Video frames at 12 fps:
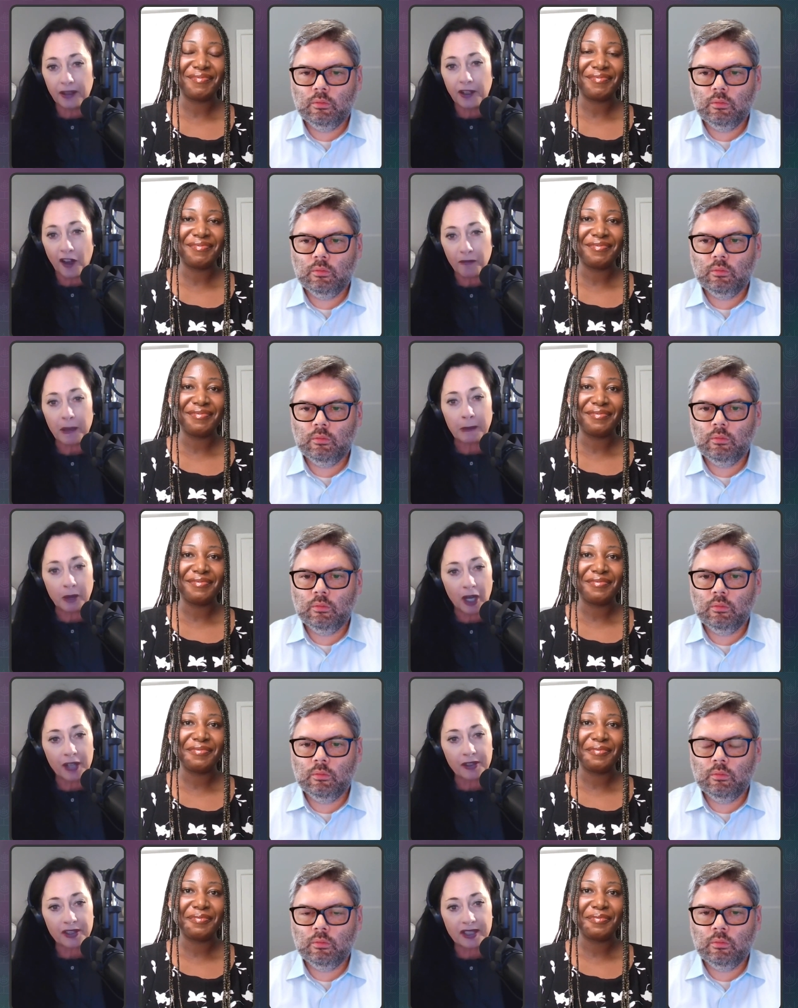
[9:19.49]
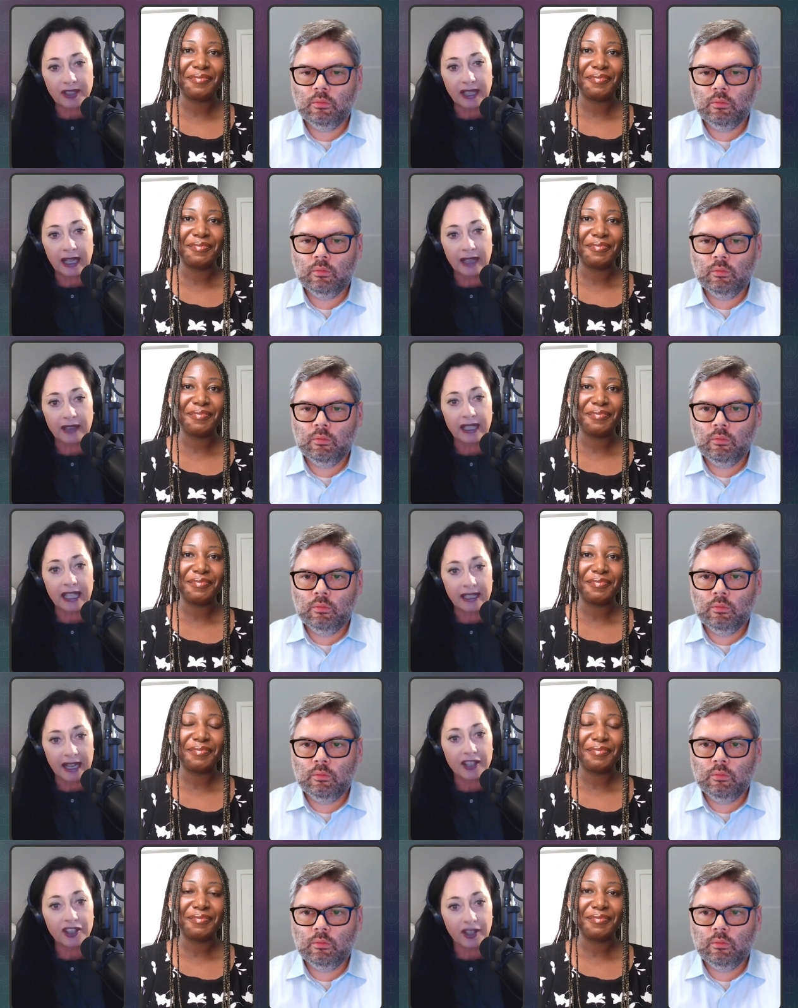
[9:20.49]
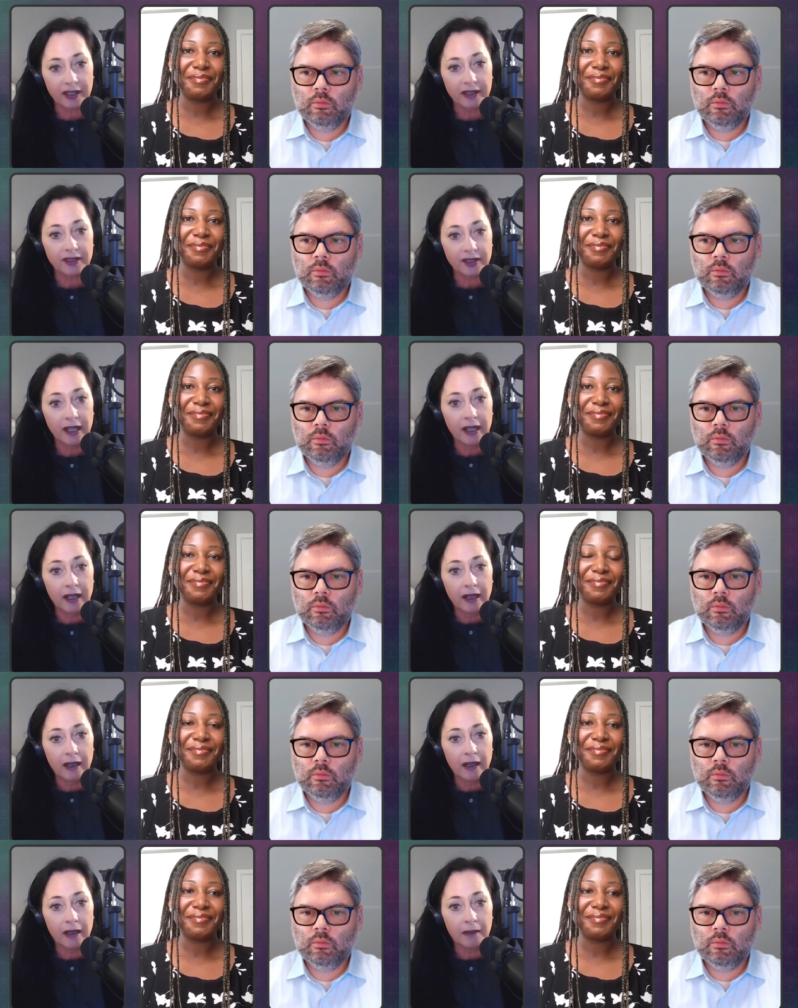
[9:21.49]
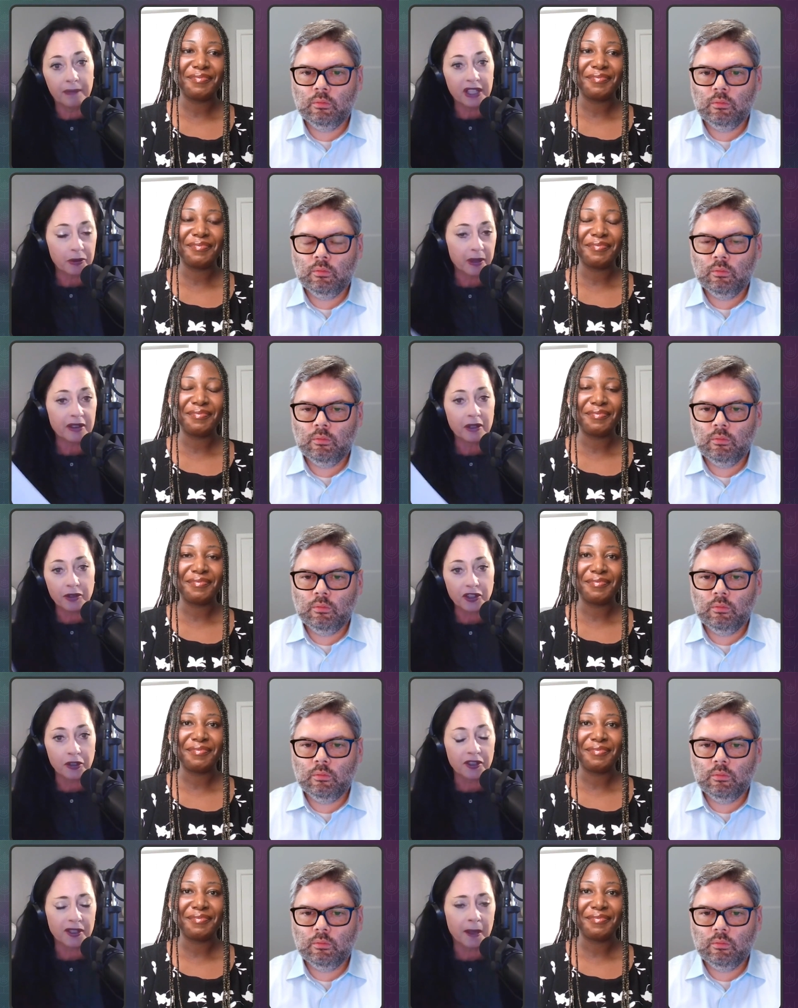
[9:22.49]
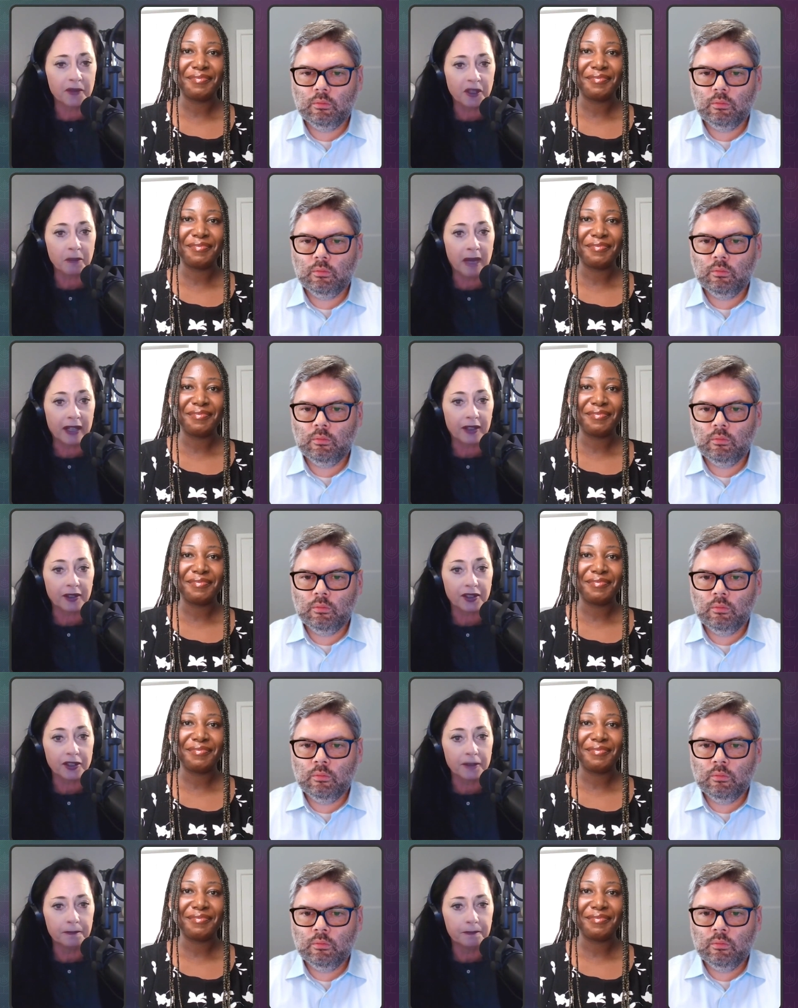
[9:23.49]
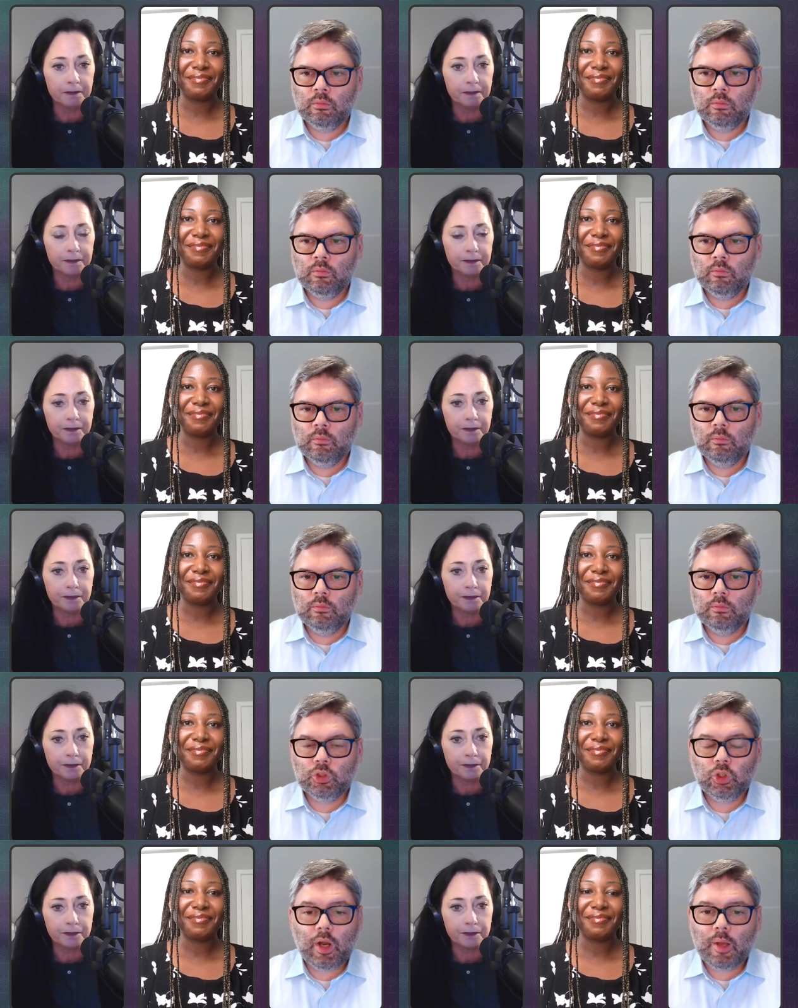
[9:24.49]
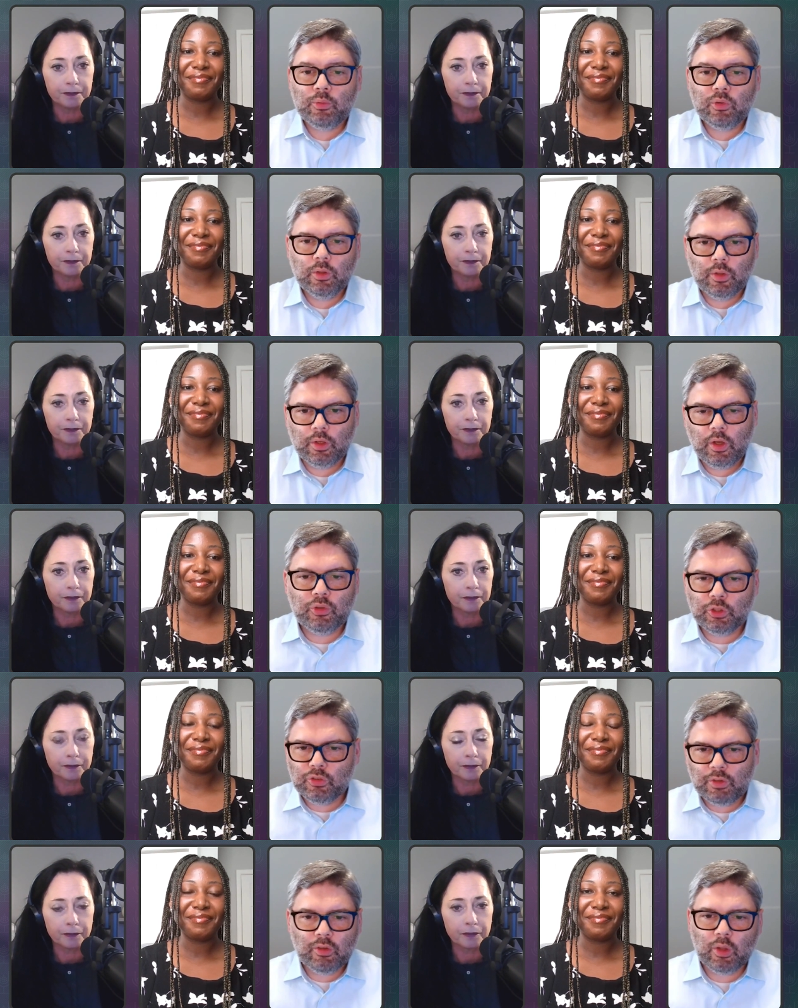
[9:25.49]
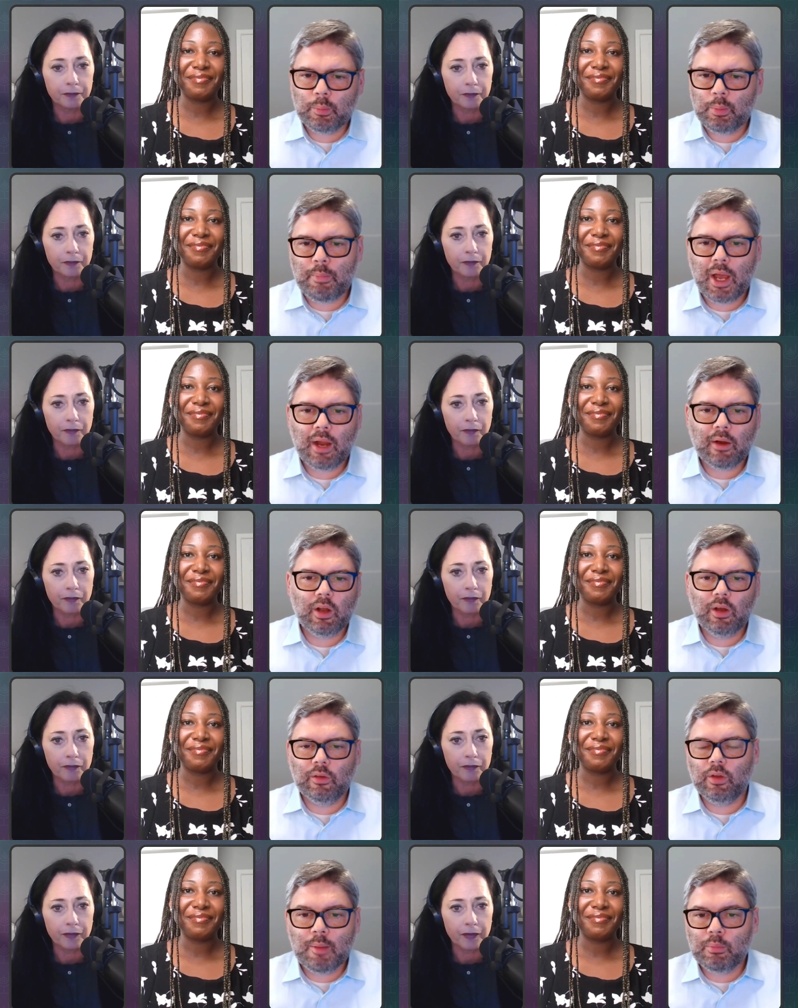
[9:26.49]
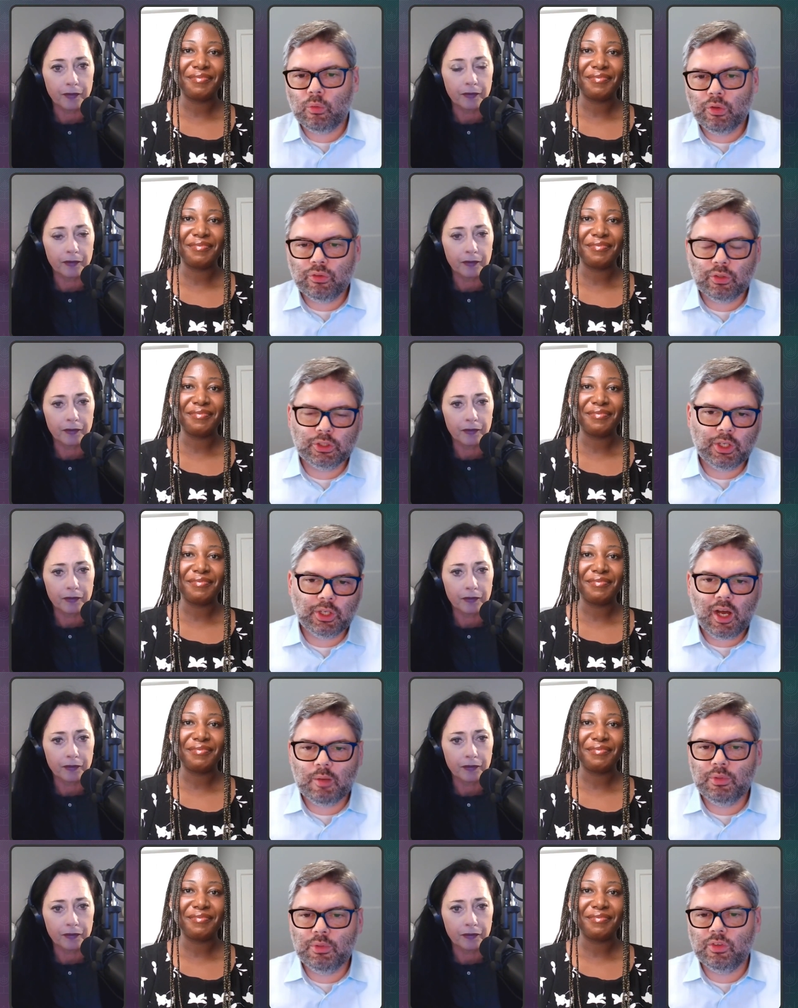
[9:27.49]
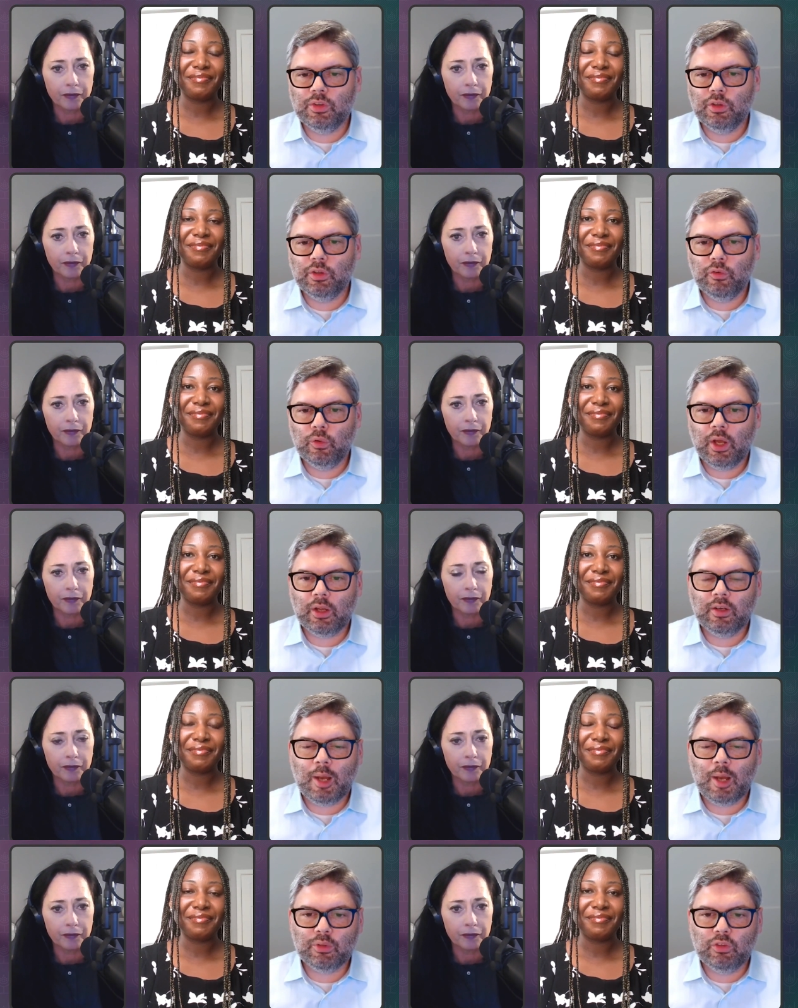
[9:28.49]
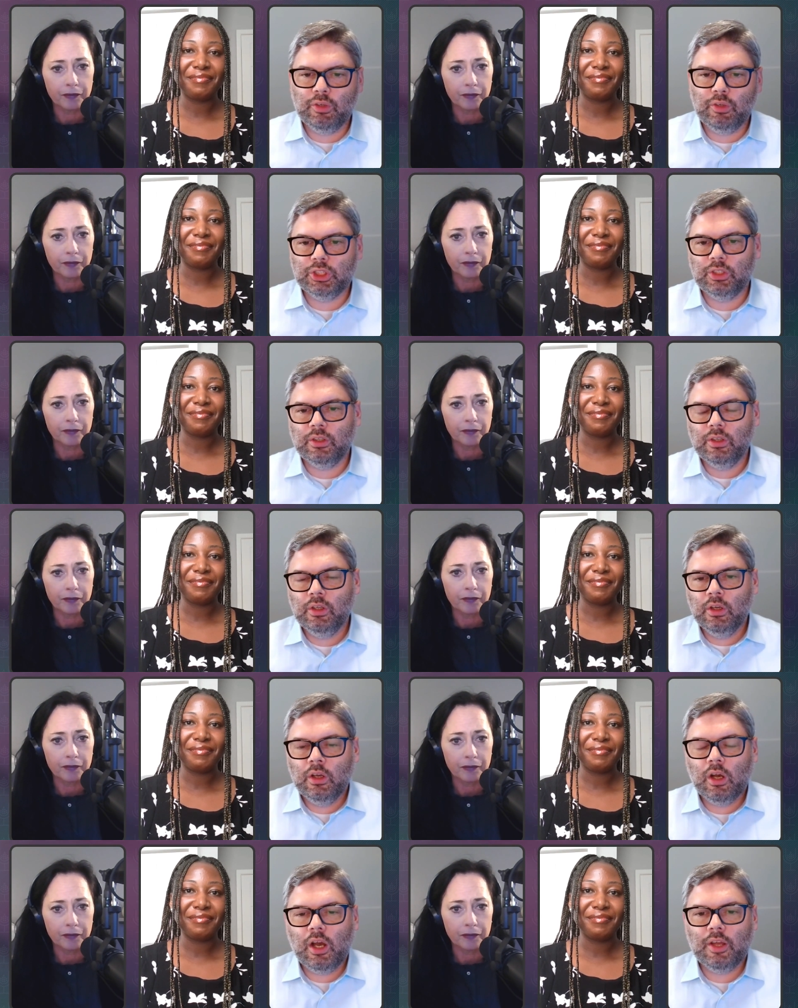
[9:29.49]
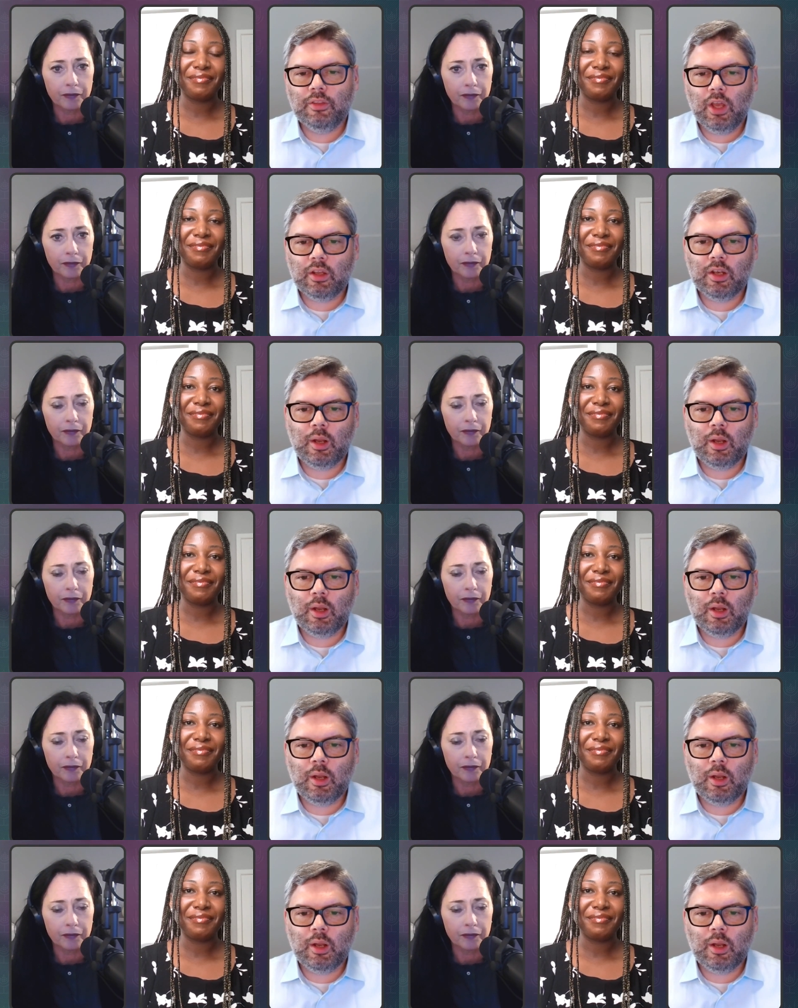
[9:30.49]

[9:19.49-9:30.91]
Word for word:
Speaker 1: enough people understand the connections um, between those two subject matters.
Speaker 2: Sure, absolutely. So just to give you a little bit of background, I'm a research economist in the food economics division at the